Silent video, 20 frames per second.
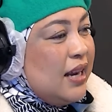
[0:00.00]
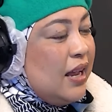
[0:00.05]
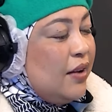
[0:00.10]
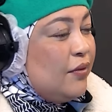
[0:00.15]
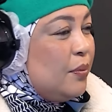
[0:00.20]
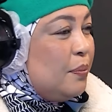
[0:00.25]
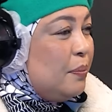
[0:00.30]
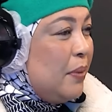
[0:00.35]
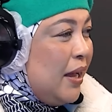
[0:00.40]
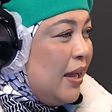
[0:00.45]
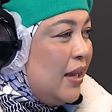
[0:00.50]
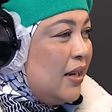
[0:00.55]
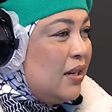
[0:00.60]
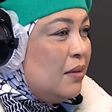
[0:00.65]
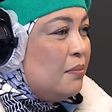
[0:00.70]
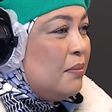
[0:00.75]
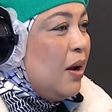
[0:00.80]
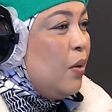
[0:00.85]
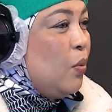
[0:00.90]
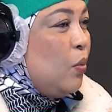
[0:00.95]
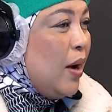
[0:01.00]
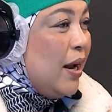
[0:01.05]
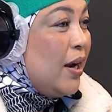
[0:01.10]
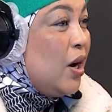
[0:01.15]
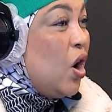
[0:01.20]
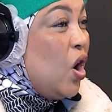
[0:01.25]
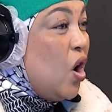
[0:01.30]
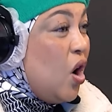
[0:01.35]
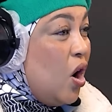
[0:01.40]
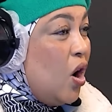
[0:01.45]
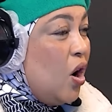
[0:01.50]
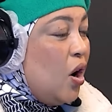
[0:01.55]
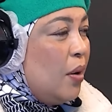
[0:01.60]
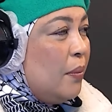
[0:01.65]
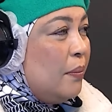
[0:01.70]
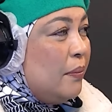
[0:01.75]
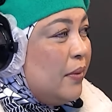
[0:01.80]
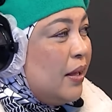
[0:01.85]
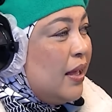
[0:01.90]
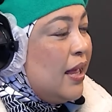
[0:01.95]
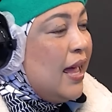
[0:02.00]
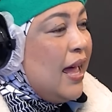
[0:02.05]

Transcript: I have a pain in my one arm.